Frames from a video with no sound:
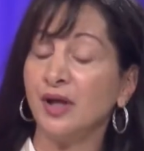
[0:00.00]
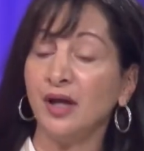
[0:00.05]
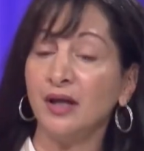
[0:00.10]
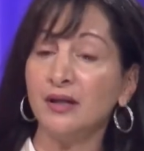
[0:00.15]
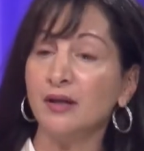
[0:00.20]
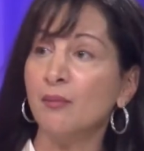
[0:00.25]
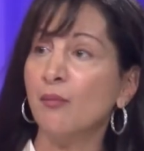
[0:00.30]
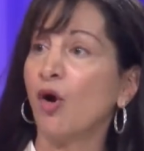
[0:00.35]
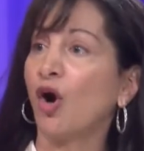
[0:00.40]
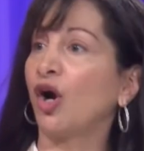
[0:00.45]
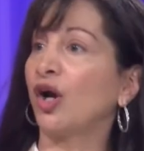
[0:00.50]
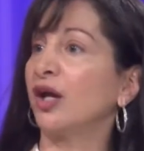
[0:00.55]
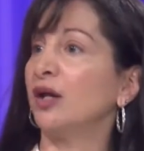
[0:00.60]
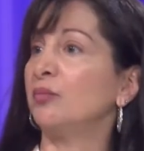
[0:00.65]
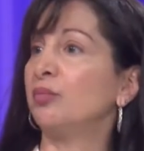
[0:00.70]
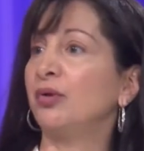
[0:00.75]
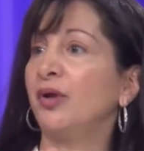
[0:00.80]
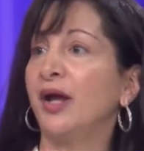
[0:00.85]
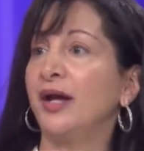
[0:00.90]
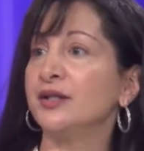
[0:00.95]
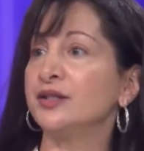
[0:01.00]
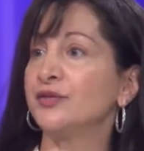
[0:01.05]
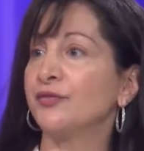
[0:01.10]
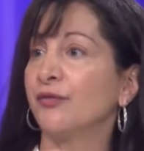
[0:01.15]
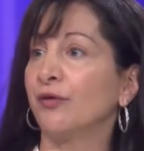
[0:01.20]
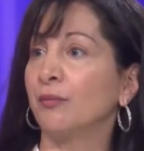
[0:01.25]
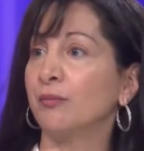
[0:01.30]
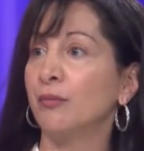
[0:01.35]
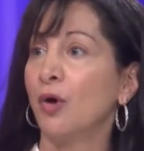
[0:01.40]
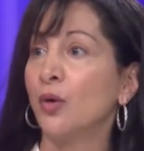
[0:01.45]
in the marketplace
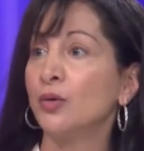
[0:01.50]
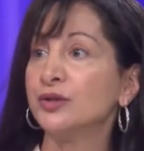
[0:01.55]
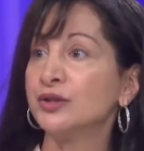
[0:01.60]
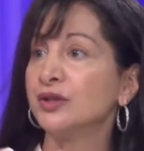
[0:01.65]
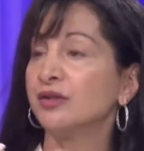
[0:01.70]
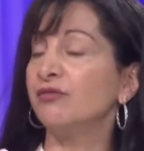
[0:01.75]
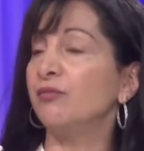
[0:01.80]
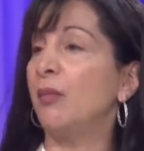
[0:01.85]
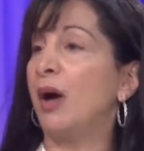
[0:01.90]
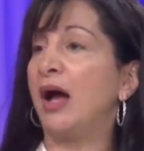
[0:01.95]
for most of oh,